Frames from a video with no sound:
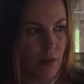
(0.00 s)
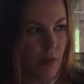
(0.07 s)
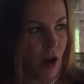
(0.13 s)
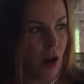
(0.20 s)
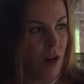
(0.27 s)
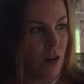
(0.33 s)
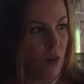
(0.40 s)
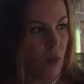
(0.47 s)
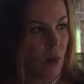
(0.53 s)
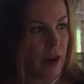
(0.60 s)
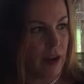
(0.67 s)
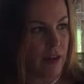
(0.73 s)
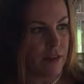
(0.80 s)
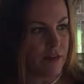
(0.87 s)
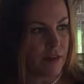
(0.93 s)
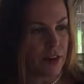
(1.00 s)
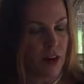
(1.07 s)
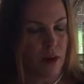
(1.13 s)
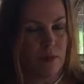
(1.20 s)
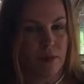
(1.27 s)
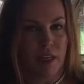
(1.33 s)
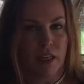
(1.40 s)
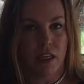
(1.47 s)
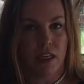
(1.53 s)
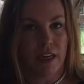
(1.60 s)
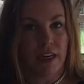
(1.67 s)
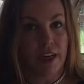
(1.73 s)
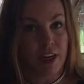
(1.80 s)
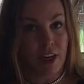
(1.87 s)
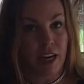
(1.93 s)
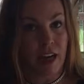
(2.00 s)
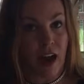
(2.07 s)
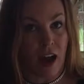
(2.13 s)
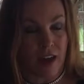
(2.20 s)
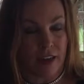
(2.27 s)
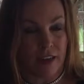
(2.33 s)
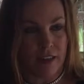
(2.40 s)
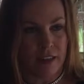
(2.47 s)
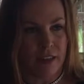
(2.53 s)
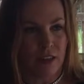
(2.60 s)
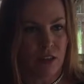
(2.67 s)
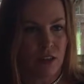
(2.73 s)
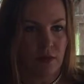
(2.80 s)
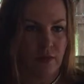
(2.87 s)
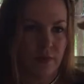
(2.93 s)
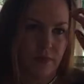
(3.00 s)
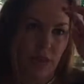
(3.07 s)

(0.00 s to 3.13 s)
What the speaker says: all the way from the Canary Islands.